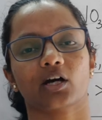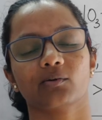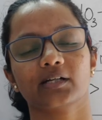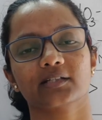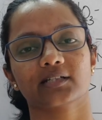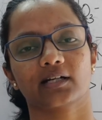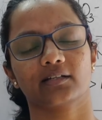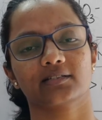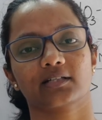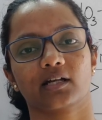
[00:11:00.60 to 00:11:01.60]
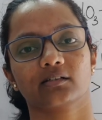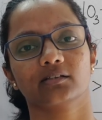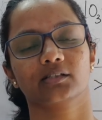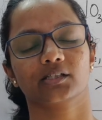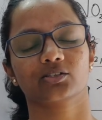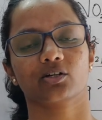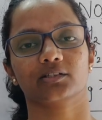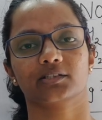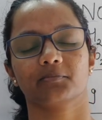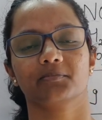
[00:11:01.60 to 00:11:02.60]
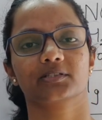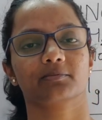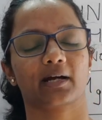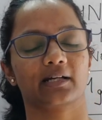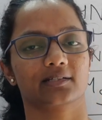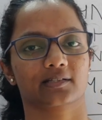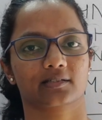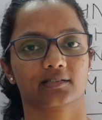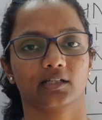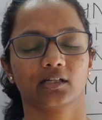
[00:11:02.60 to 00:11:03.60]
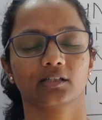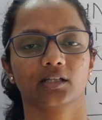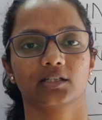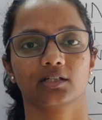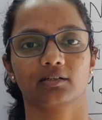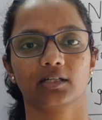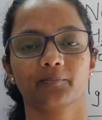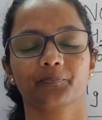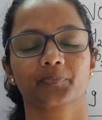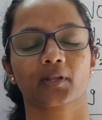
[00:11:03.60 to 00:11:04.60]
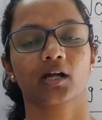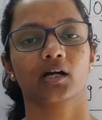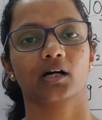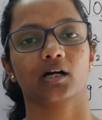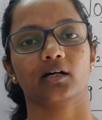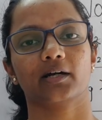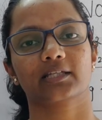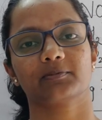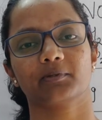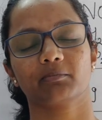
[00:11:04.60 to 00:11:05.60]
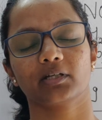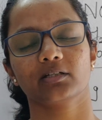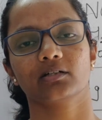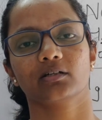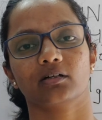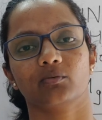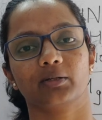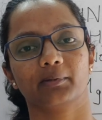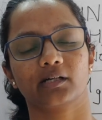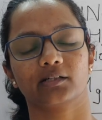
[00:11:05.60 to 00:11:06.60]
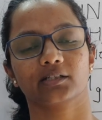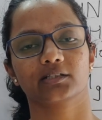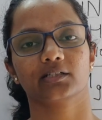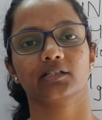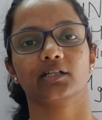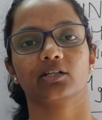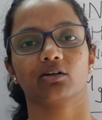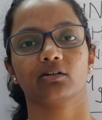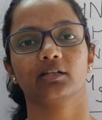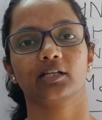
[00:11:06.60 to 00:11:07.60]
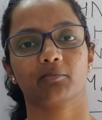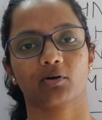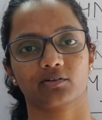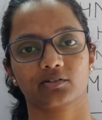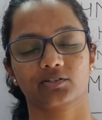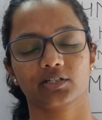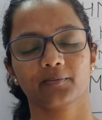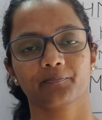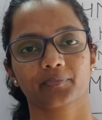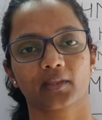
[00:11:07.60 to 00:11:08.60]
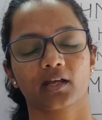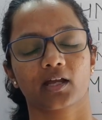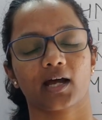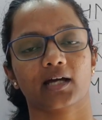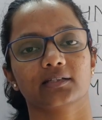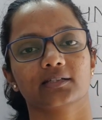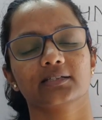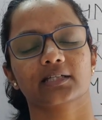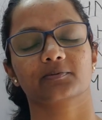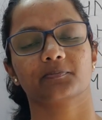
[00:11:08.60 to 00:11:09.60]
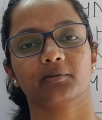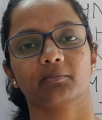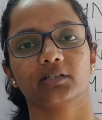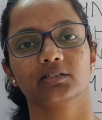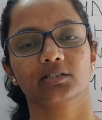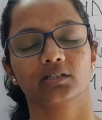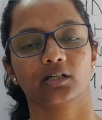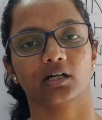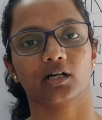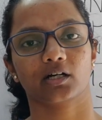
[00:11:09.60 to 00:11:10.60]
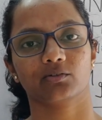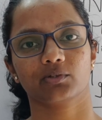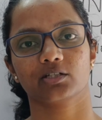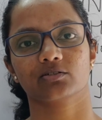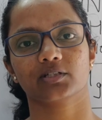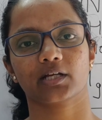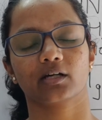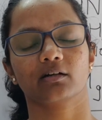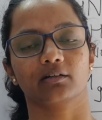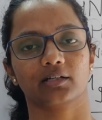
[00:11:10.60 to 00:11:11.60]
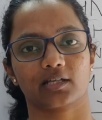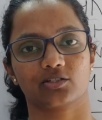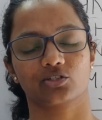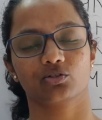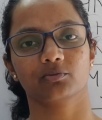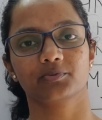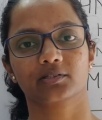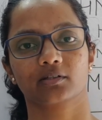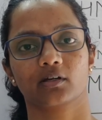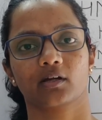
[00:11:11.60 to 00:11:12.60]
now let us understand these concepts by discussing the theory. An experiment will be conducted in your laboratory, and this experiment you need to take test tubes